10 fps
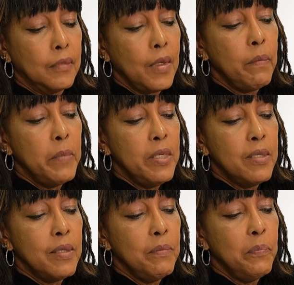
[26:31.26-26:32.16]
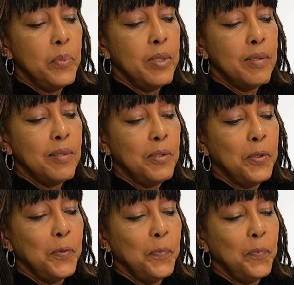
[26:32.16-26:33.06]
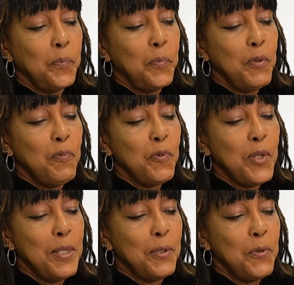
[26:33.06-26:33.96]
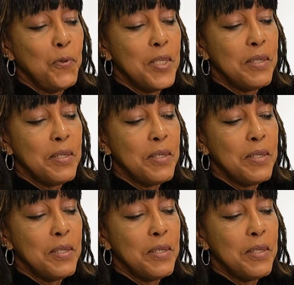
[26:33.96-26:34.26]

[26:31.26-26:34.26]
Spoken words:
Amazing. But before I close,